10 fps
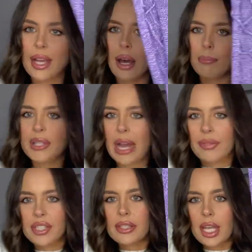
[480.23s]
up down
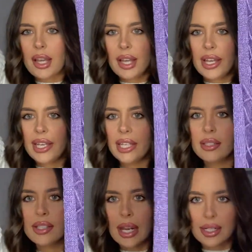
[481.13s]
the
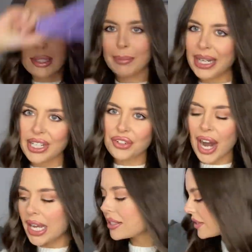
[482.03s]
sides, and it's a mini
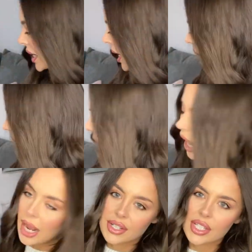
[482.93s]
dress,
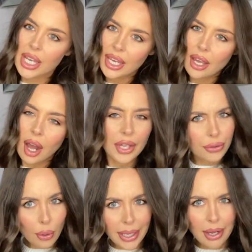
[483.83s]
and I
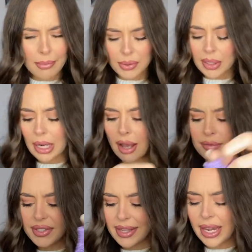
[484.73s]
thought it comes with
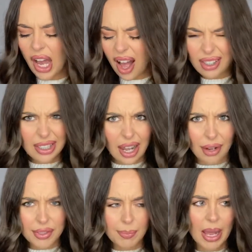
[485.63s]
gloves. They are
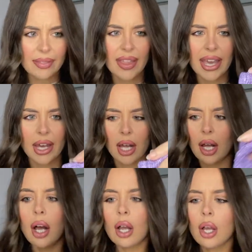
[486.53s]
gloves, but they are